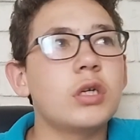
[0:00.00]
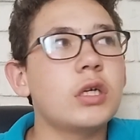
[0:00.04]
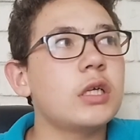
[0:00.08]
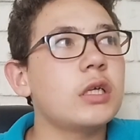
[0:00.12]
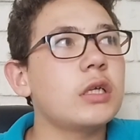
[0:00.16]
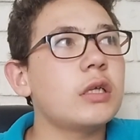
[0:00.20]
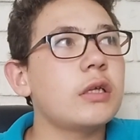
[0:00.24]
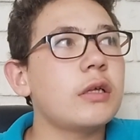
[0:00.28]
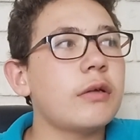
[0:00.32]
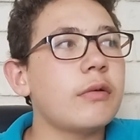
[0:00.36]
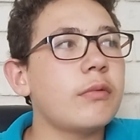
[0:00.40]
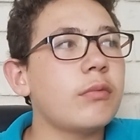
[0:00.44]

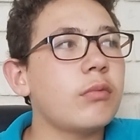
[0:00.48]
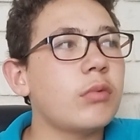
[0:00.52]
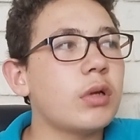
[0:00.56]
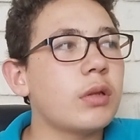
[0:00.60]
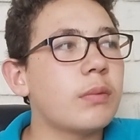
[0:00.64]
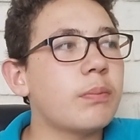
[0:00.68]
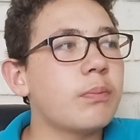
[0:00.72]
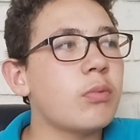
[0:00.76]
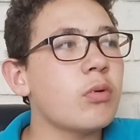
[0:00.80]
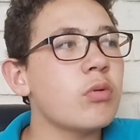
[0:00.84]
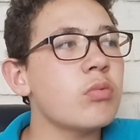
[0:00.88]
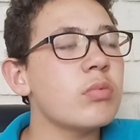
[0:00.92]
Right,
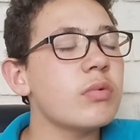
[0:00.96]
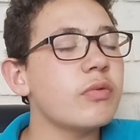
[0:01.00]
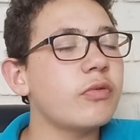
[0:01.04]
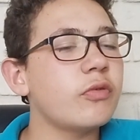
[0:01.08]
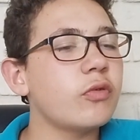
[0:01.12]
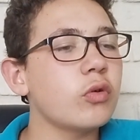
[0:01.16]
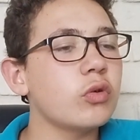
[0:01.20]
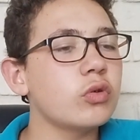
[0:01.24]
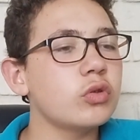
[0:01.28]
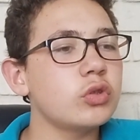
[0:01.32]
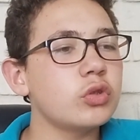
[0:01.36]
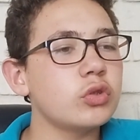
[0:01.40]

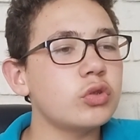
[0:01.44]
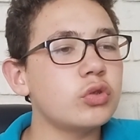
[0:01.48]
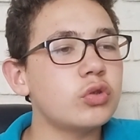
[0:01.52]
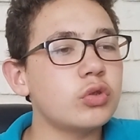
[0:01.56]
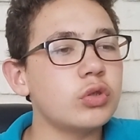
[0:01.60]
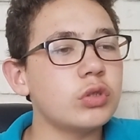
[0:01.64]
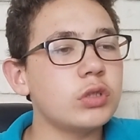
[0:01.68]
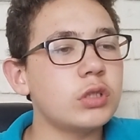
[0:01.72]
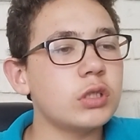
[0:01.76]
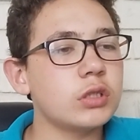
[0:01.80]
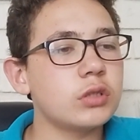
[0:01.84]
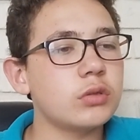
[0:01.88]
Bournemouth also
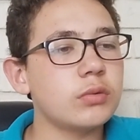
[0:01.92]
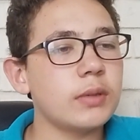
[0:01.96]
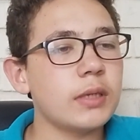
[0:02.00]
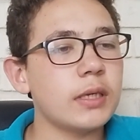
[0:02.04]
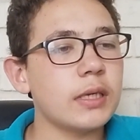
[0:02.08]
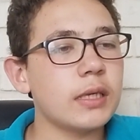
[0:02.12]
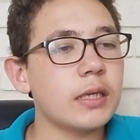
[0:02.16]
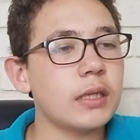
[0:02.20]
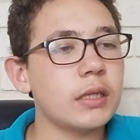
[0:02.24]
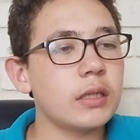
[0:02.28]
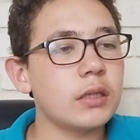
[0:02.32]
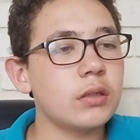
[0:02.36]
drew this
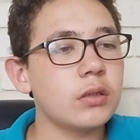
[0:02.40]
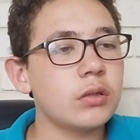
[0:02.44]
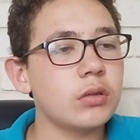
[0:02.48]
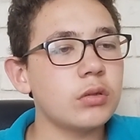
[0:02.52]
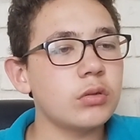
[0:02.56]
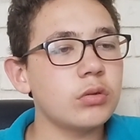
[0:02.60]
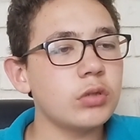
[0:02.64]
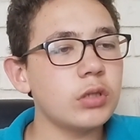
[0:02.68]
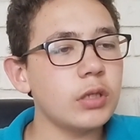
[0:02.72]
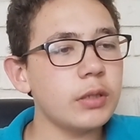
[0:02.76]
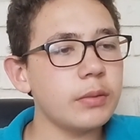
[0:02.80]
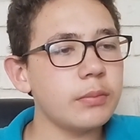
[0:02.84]
weekend.
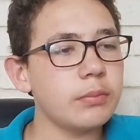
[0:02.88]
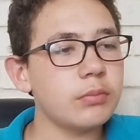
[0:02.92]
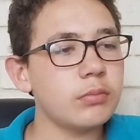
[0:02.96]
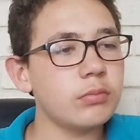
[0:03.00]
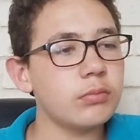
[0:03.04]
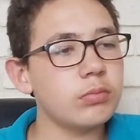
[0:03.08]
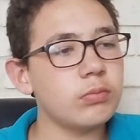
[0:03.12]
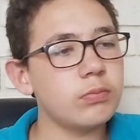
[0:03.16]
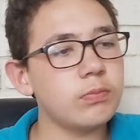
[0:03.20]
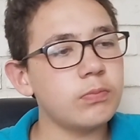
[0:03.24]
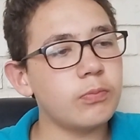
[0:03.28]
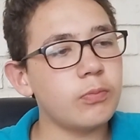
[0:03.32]
Where did
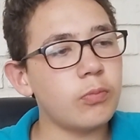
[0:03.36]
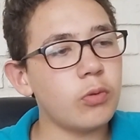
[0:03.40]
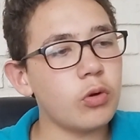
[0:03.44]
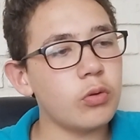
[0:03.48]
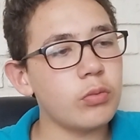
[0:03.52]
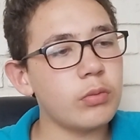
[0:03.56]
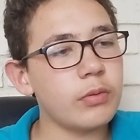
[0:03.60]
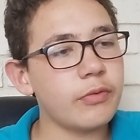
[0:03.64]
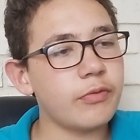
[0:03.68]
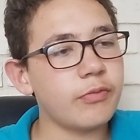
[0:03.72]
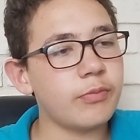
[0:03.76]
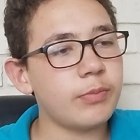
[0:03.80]

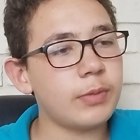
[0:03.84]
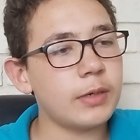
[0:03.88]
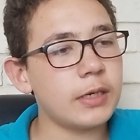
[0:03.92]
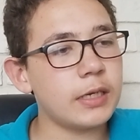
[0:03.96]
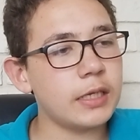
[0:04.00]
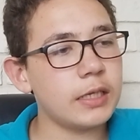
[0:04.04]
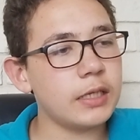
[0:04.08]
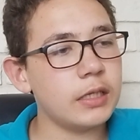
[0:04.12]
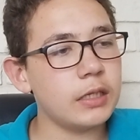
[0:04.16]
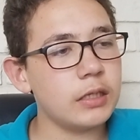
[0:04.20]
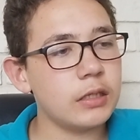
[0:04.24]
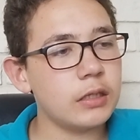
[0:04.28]
Bournemouth
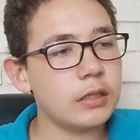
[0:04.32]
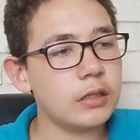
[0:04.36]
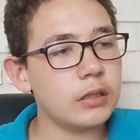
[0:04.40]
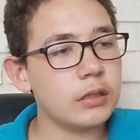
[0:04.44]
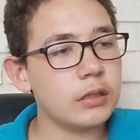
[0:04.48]
play?